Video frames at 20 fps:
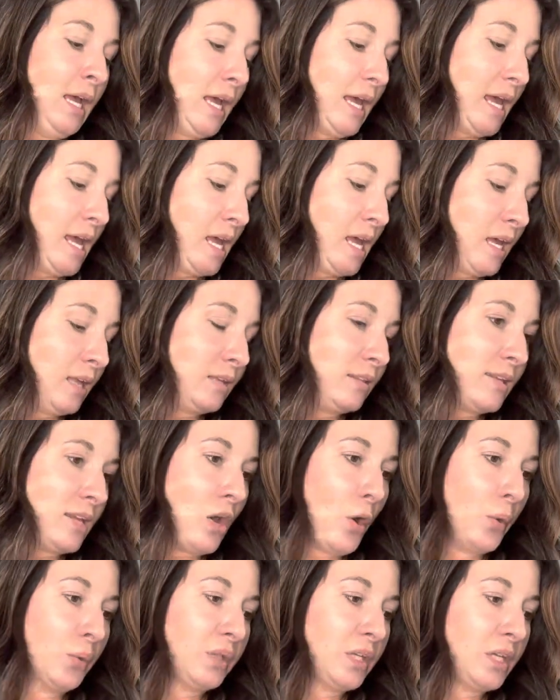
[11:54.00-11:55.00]
And the
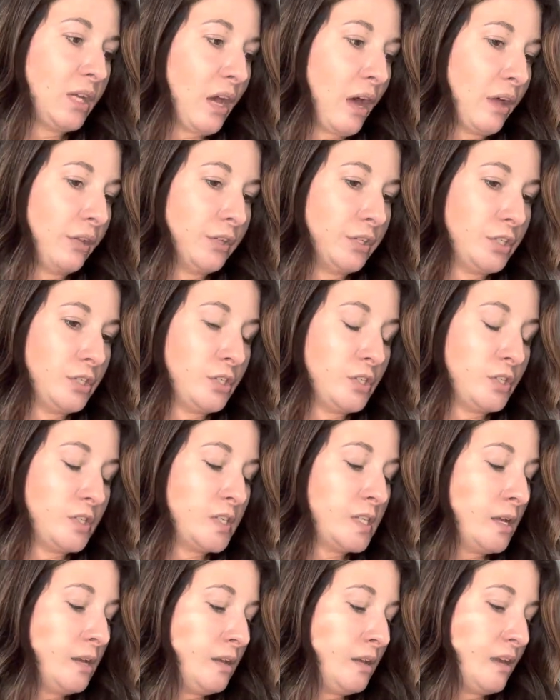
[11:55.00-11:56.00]
only colors
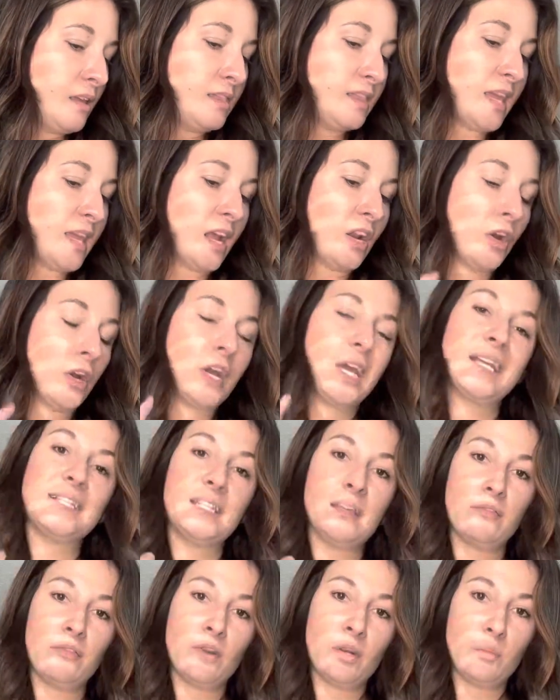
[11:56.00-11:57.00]
that are a
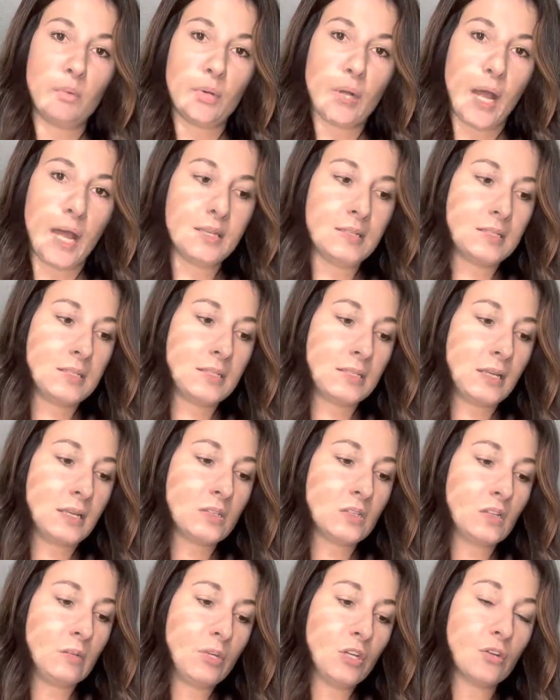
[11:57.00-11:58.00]
different price is
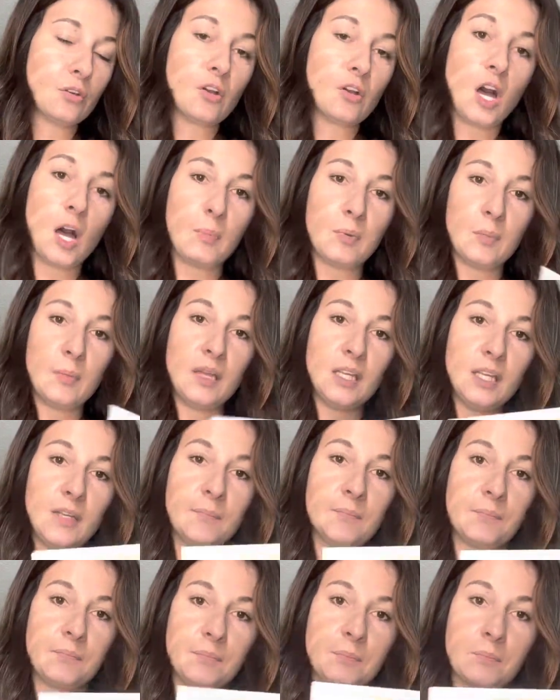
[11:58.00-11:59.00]
going to be your copper penny,
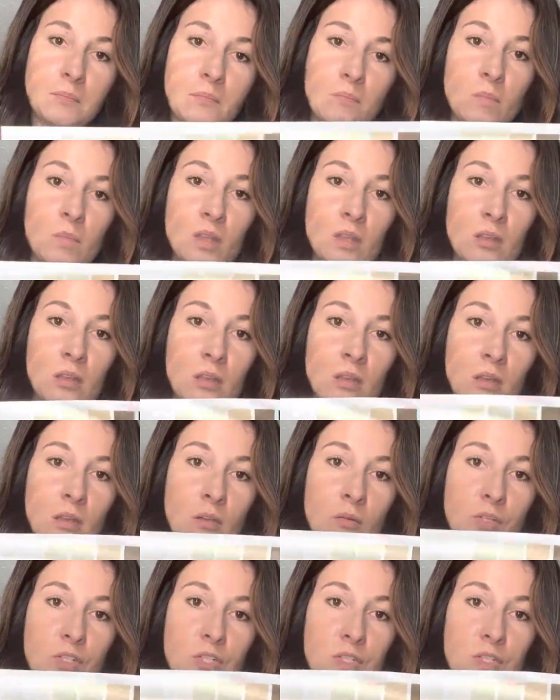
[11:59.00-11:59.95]
which